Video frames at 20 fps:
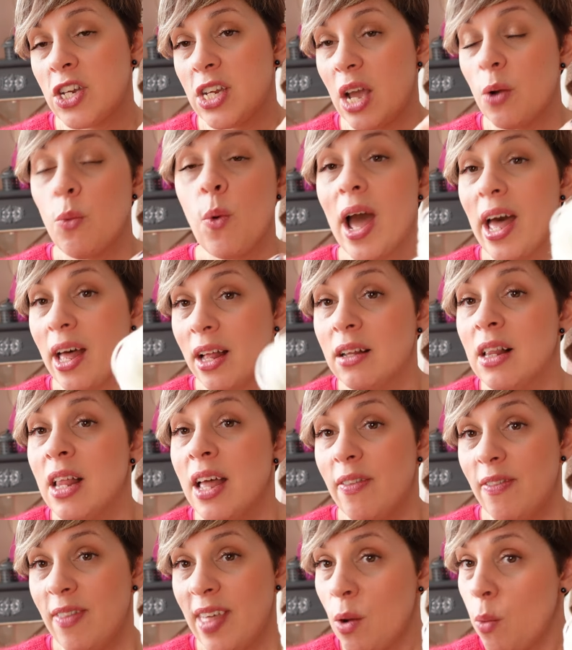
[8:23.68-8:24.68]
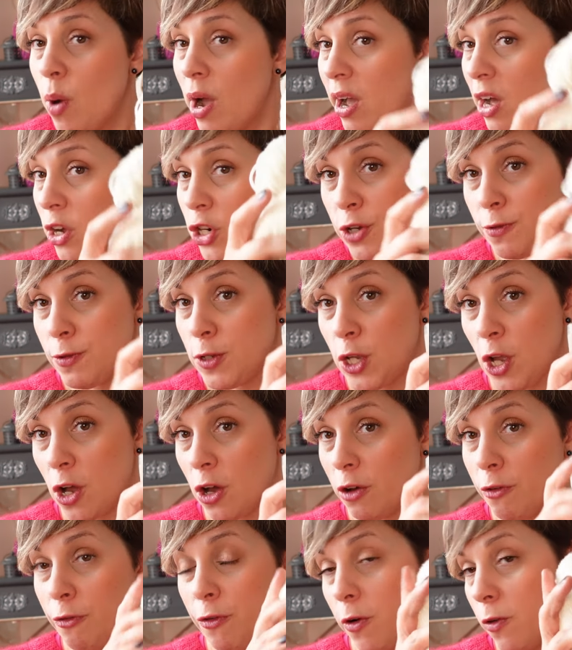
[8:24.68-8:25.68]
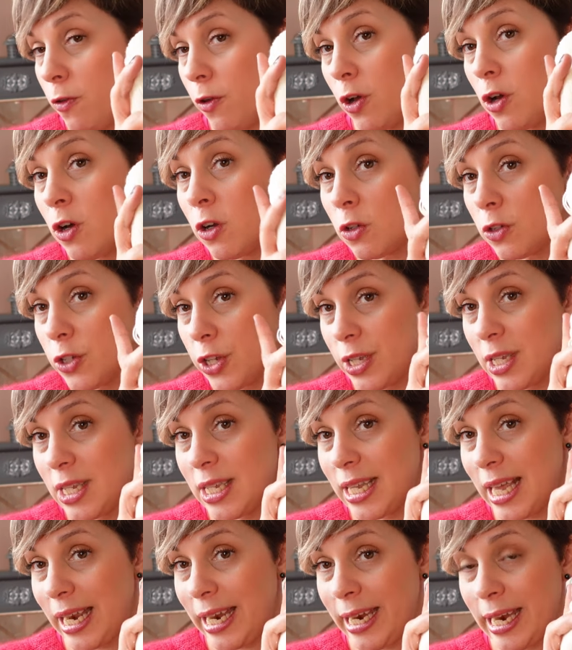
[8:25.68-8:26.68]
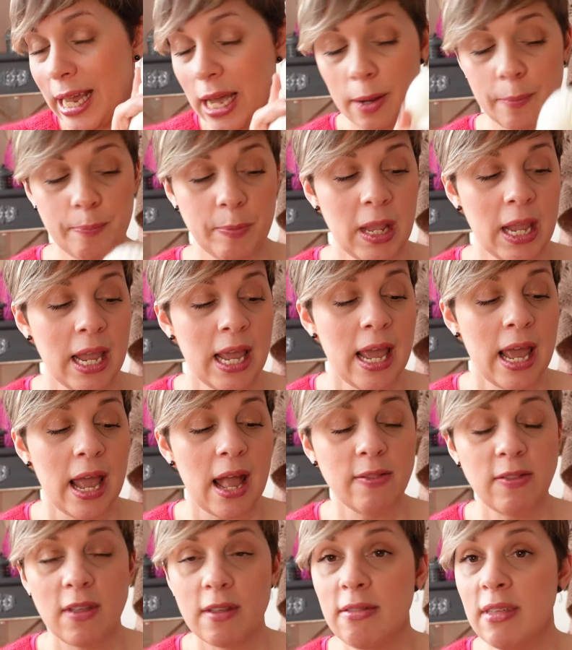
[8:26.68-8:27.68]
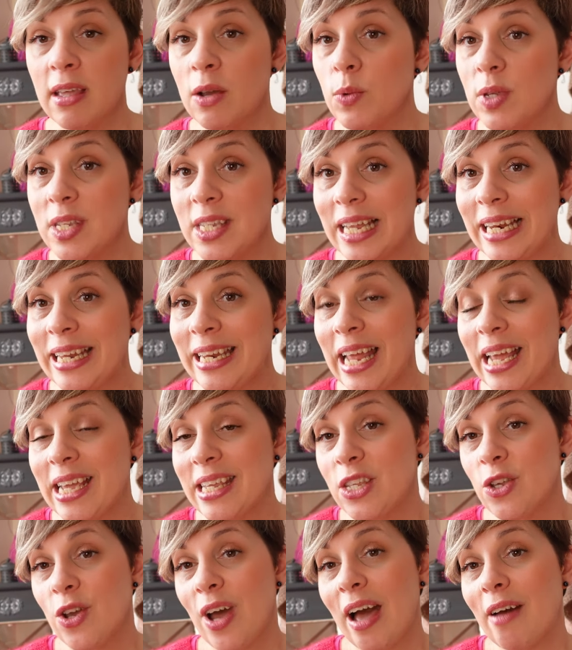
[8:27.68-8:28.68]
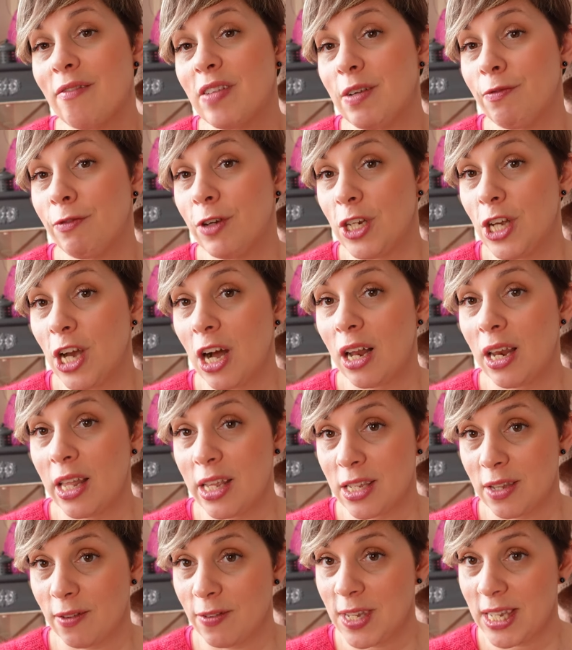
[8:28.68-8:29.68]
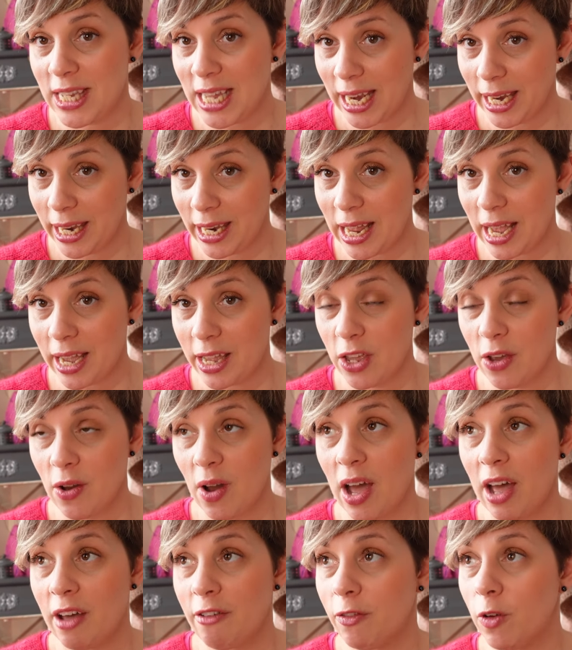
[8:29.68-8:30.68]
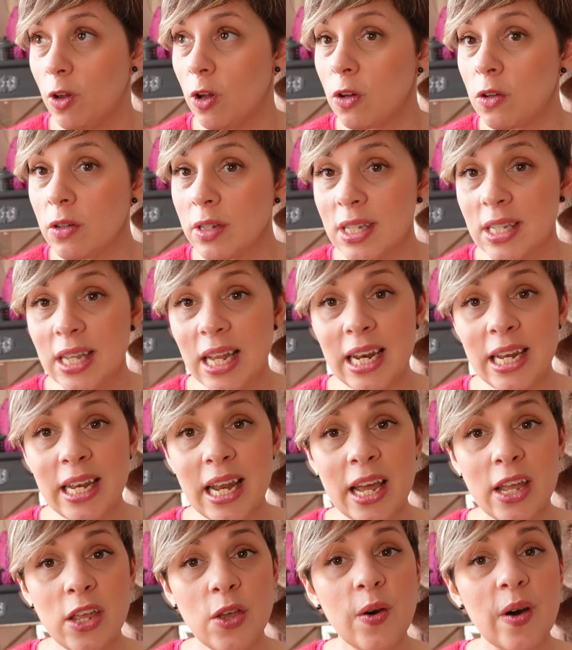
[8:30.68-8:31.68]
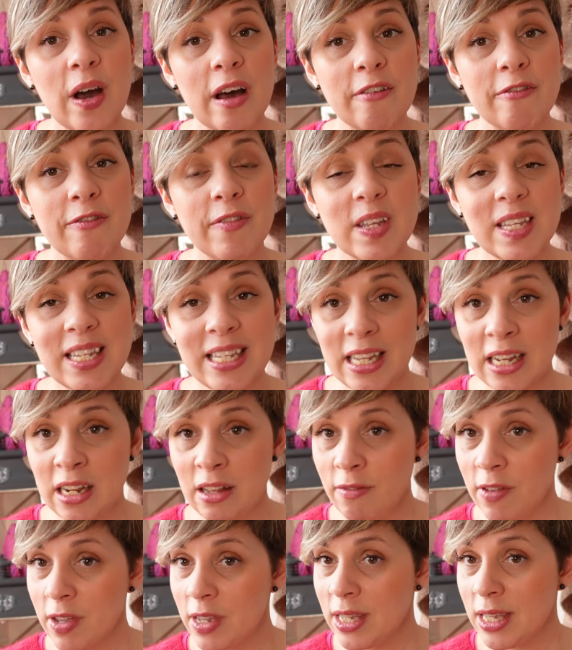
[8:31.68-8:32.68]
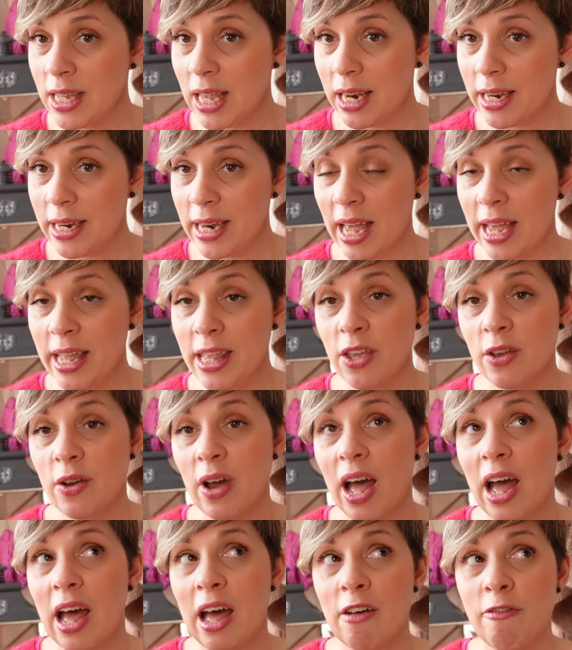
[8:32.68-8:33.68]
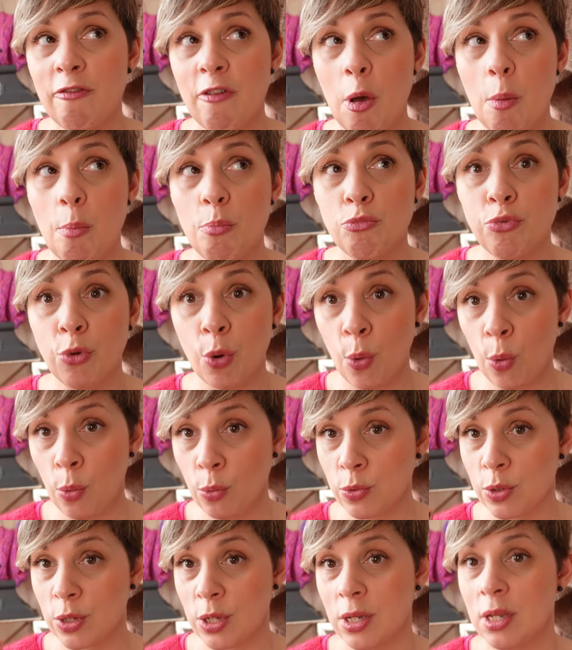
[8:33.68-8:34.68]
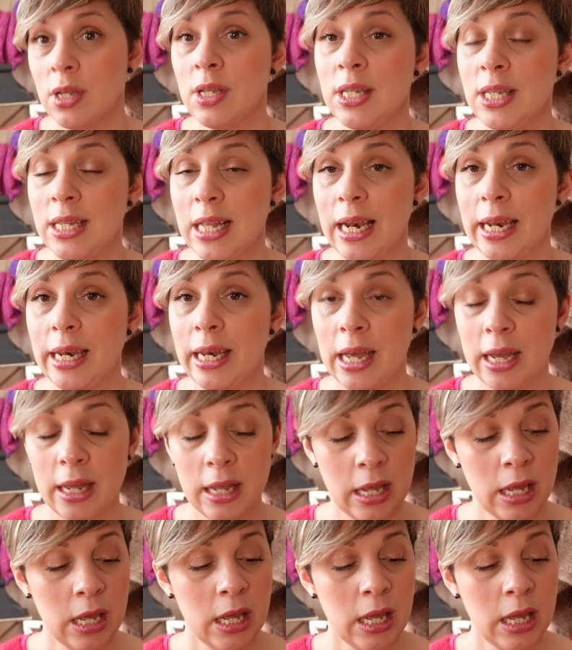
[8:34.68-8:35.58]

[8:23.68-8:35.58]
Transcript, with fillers: well, they were out of stock for the golden Stellina. And the thing with Stellina is you have different colors of Stellina. You have gold Stellina, you have silver Stellina, and you have bronze Stellina.